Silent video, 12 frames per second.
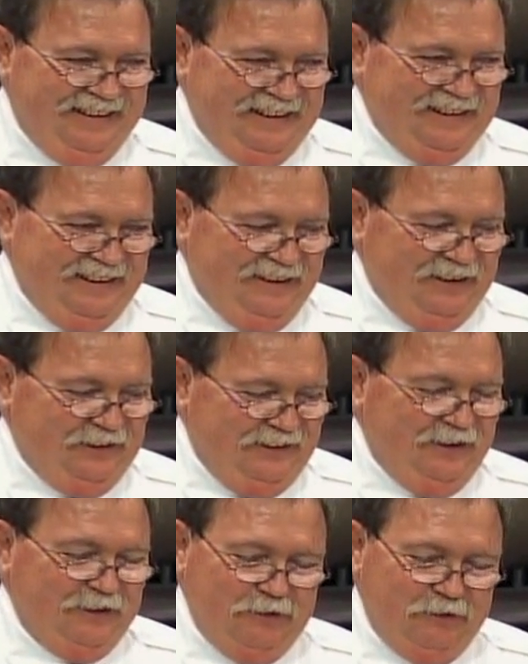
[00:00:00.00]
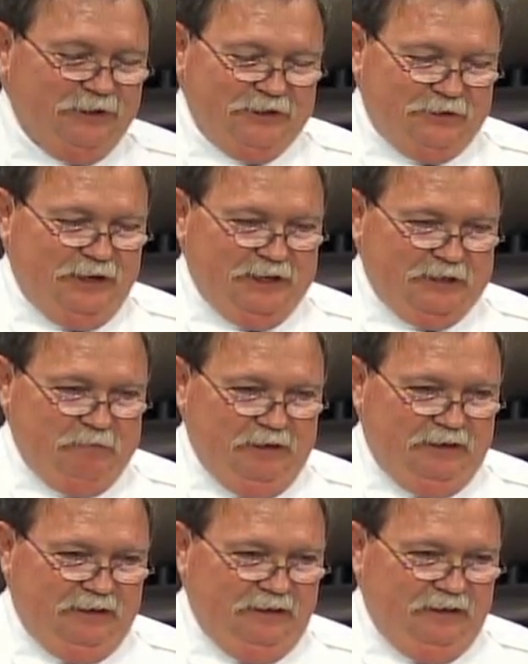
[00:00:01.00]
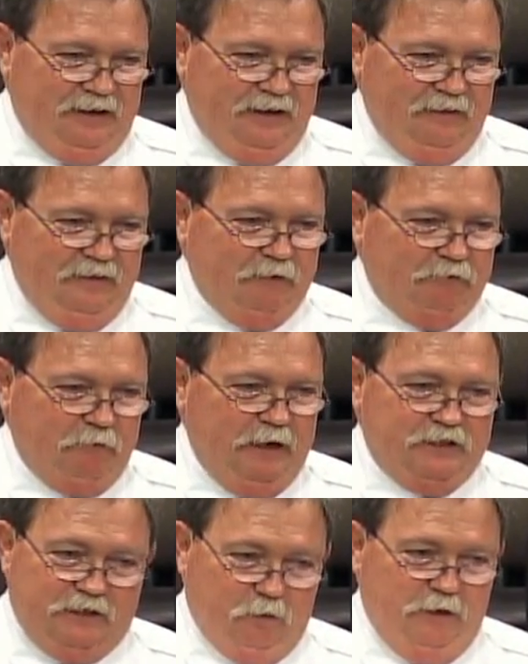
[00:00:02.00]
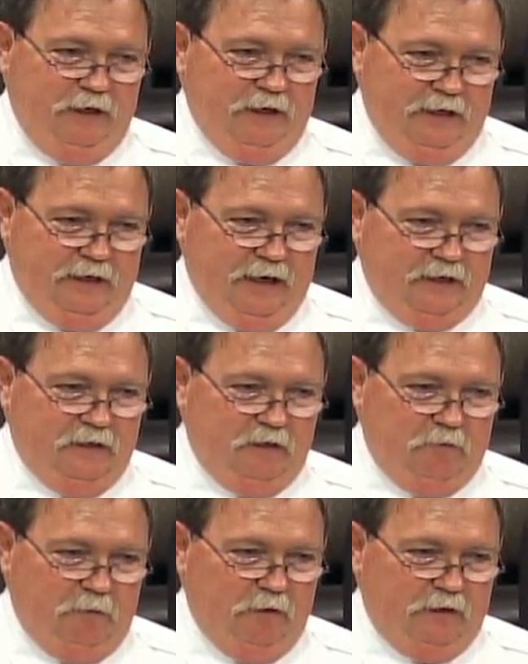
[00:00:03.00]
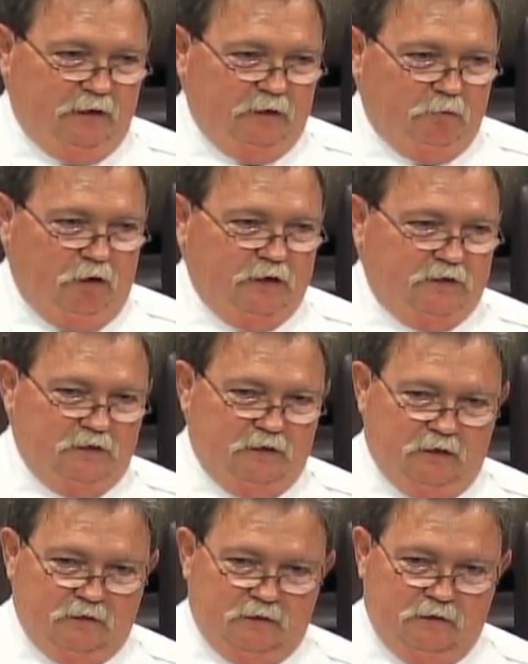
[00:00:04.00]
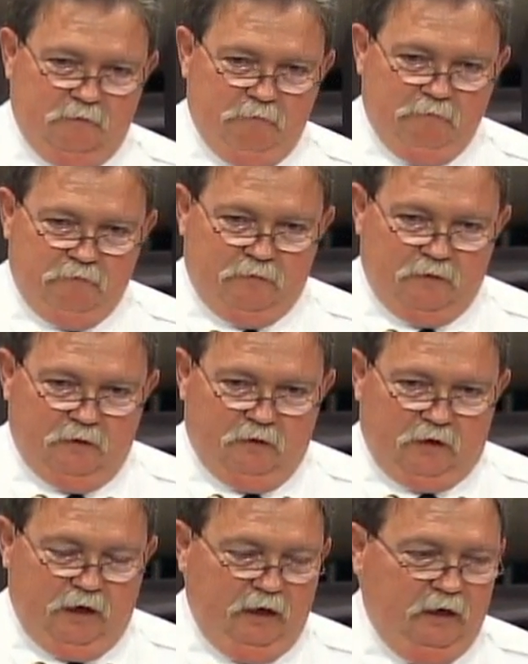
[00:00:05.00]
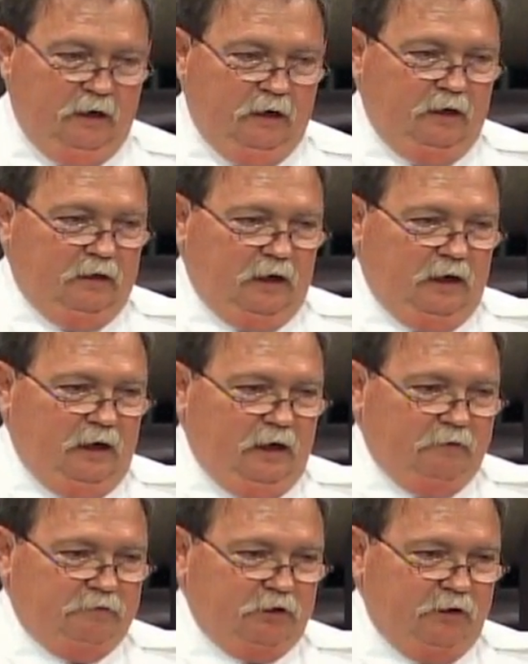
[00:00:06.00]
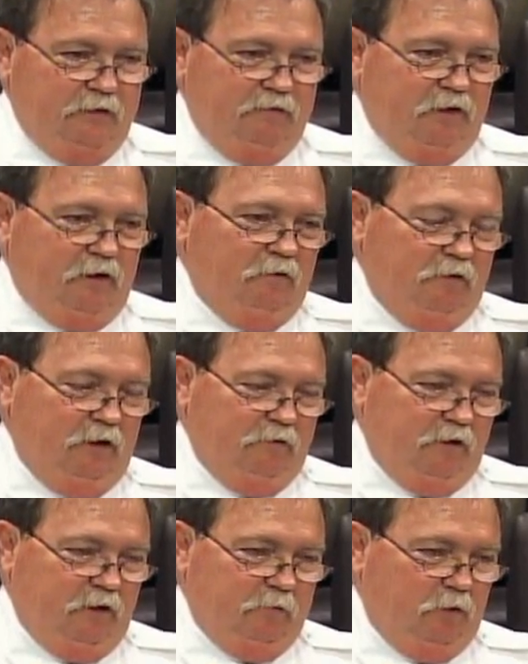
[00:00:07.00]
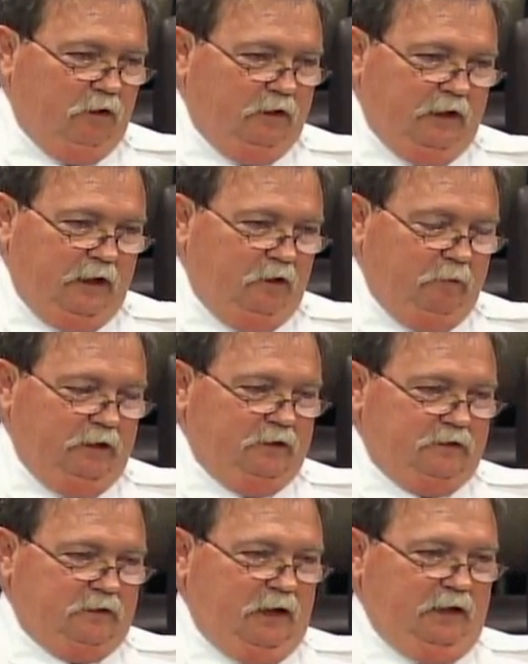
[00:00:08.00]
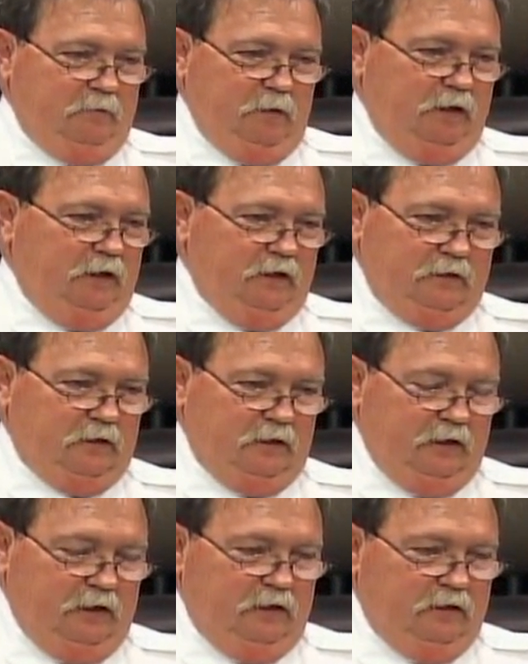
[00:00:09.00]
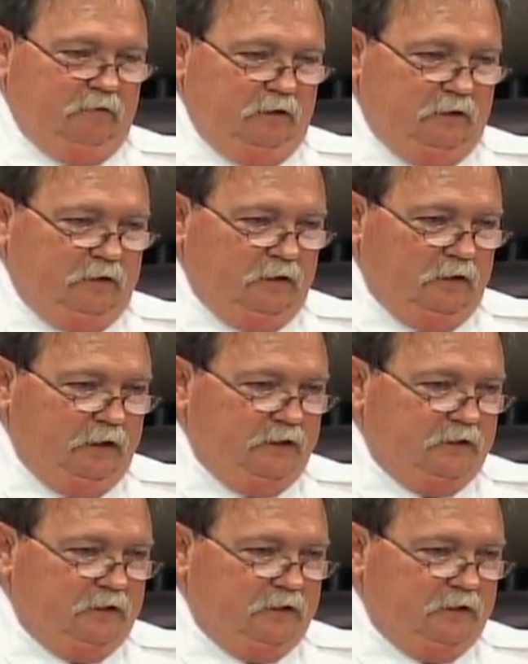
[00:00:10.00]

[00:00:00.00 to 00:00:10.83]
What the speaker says: They're going to transmit the information that we need to get out to the public in a broad sense. Okay, so they are very, very important, and I don't mean to slide the media in the least.